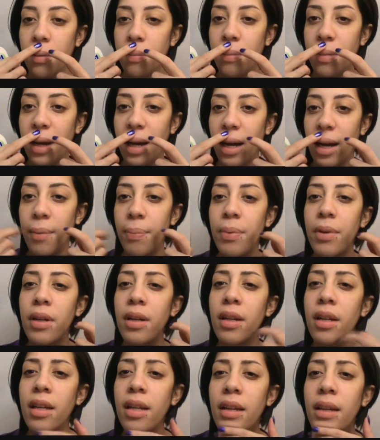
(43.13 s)
my upper
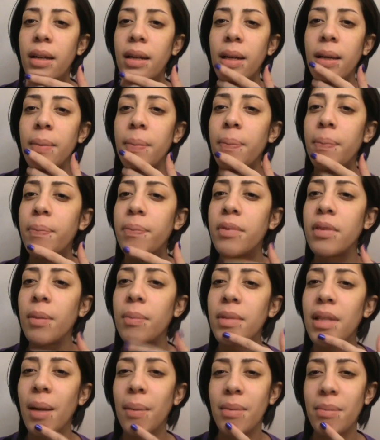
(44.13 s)
lip,
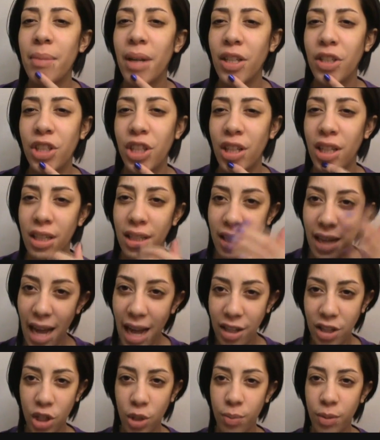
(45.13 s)
sometimes my chin,
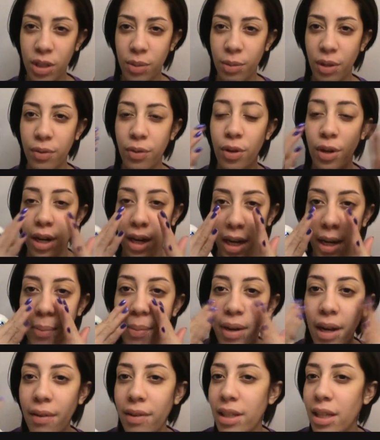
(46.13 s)
not so much my
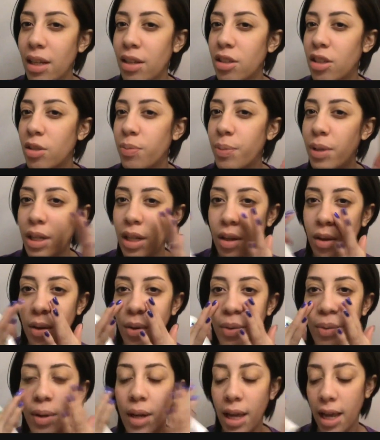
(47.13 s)
forehead, but everything else is pretty
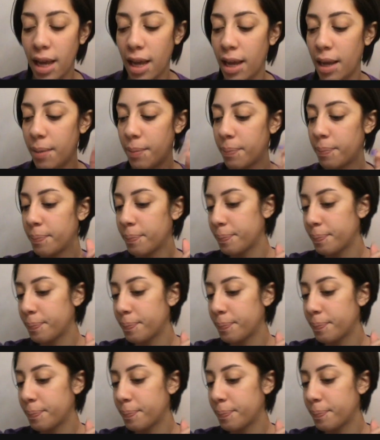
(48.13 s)
okay.